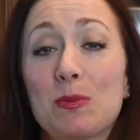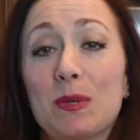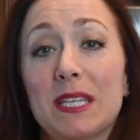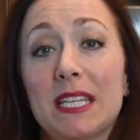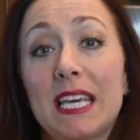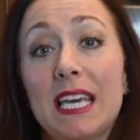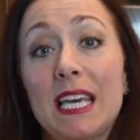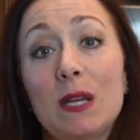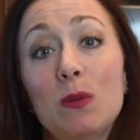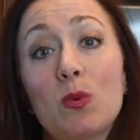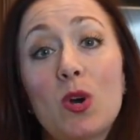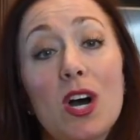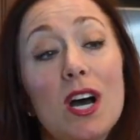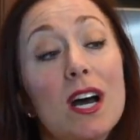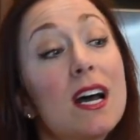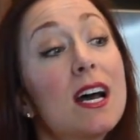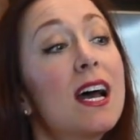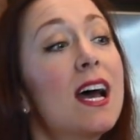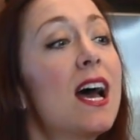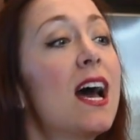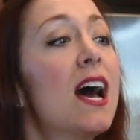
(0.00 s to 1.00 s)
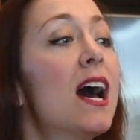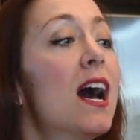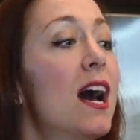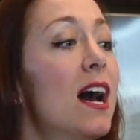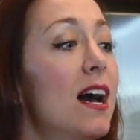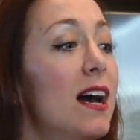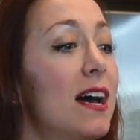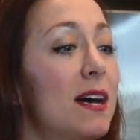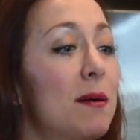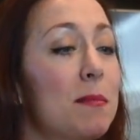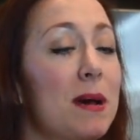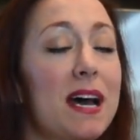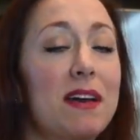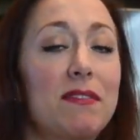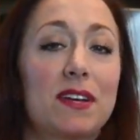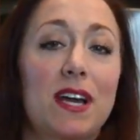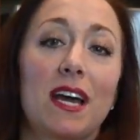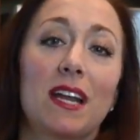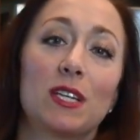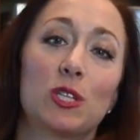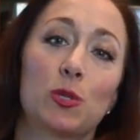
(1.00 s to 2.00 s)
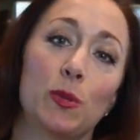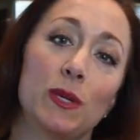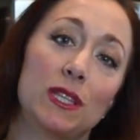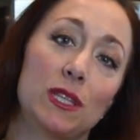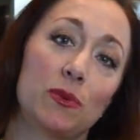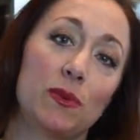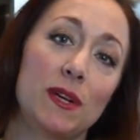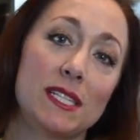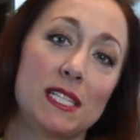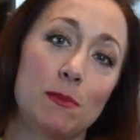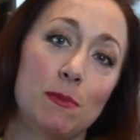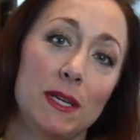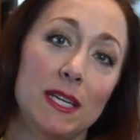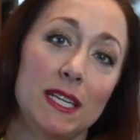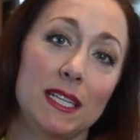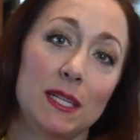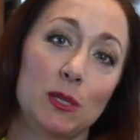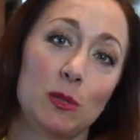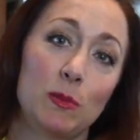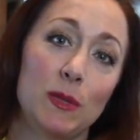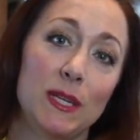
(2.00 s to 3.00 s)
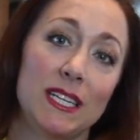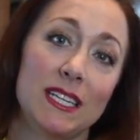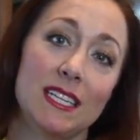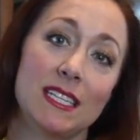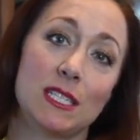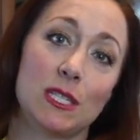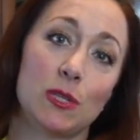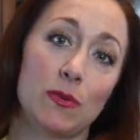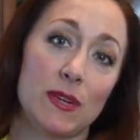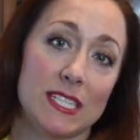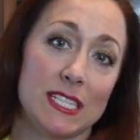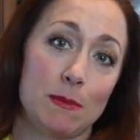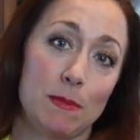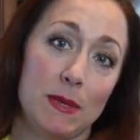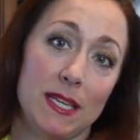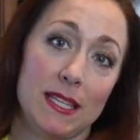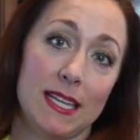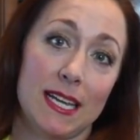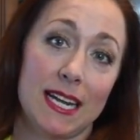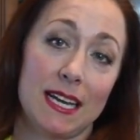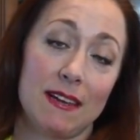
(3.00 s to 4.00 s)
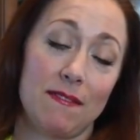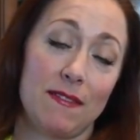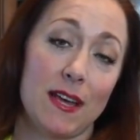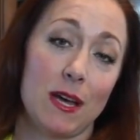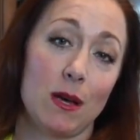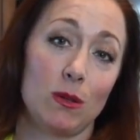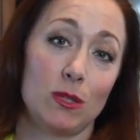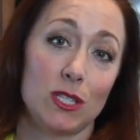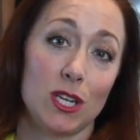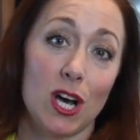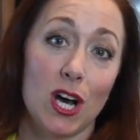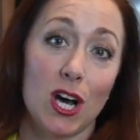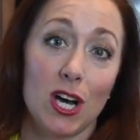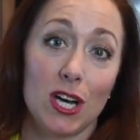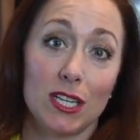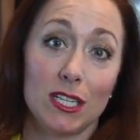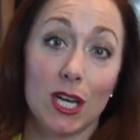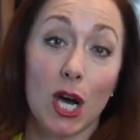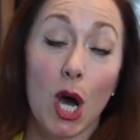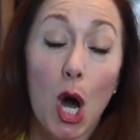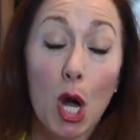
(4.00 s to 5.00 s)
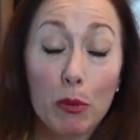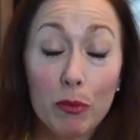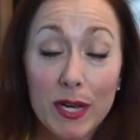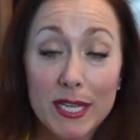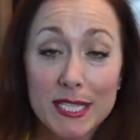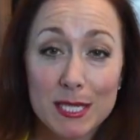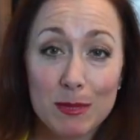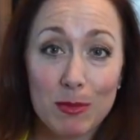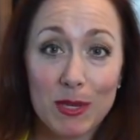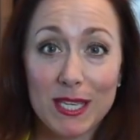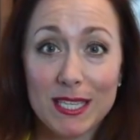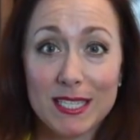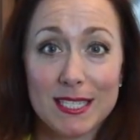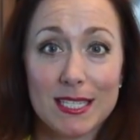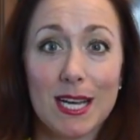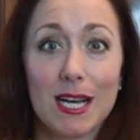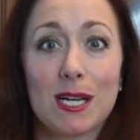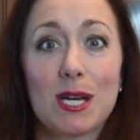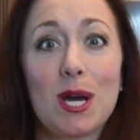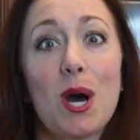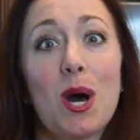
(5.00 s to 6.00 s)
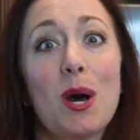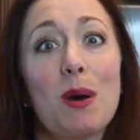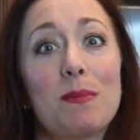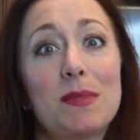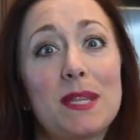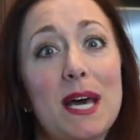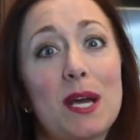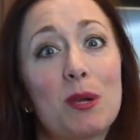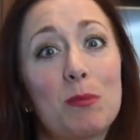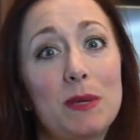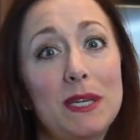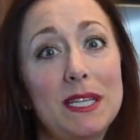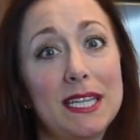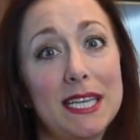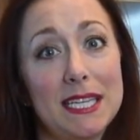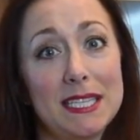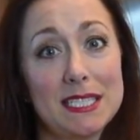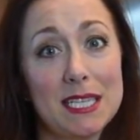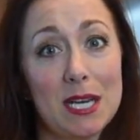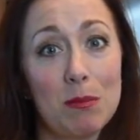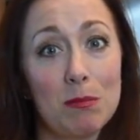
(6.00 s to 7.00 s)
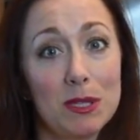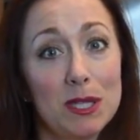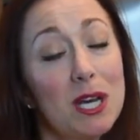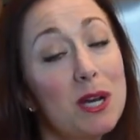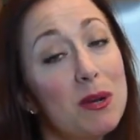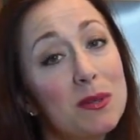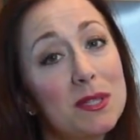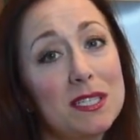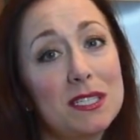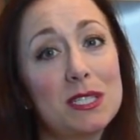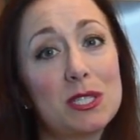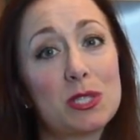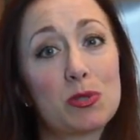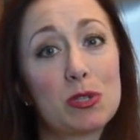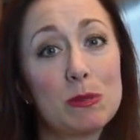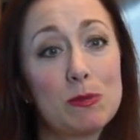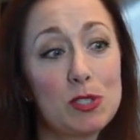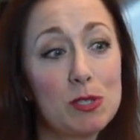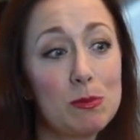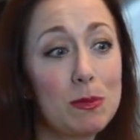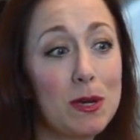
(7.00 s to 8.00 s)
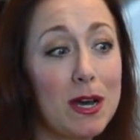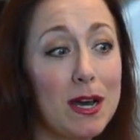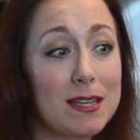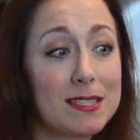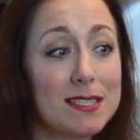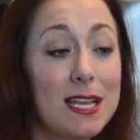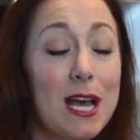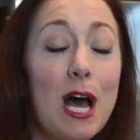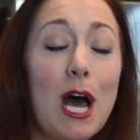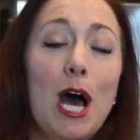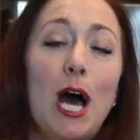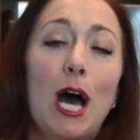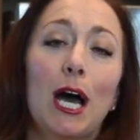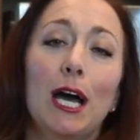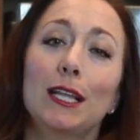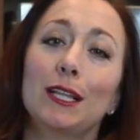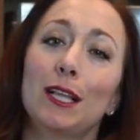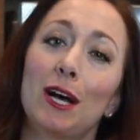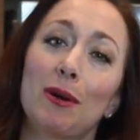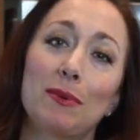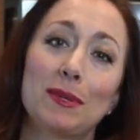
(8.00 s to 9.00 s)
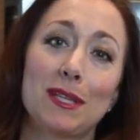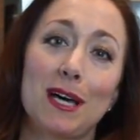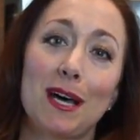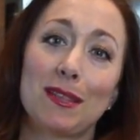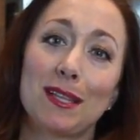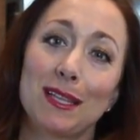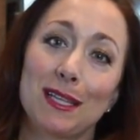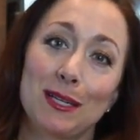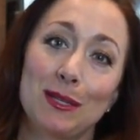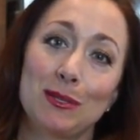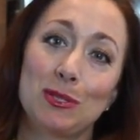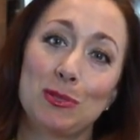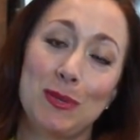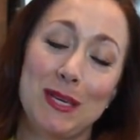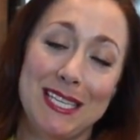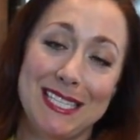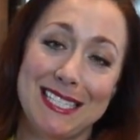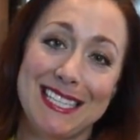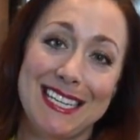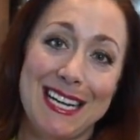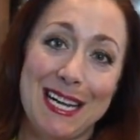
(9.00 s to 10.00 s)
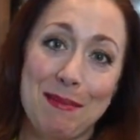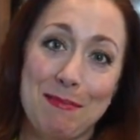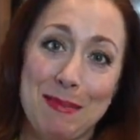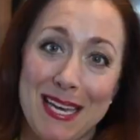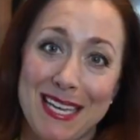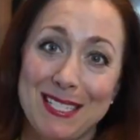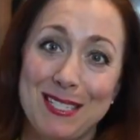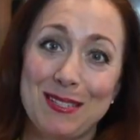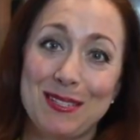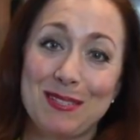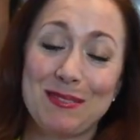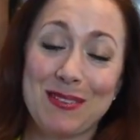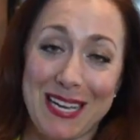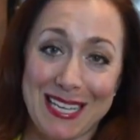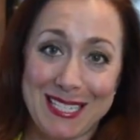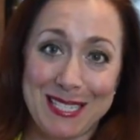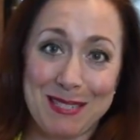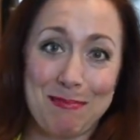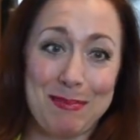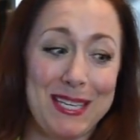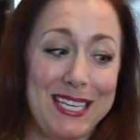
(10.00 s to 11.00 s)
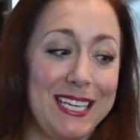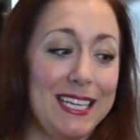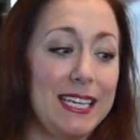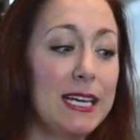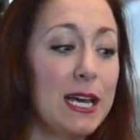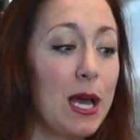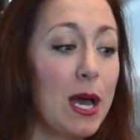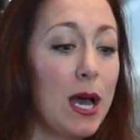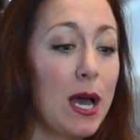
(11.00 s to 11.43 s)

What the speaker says: with quinoa. I've kind of tweaked the recipe a little bit. It's a recipe that I found on allrecipes.com. That'll be linked down below in the description box, along with all the little tweaks that I made to the recipe.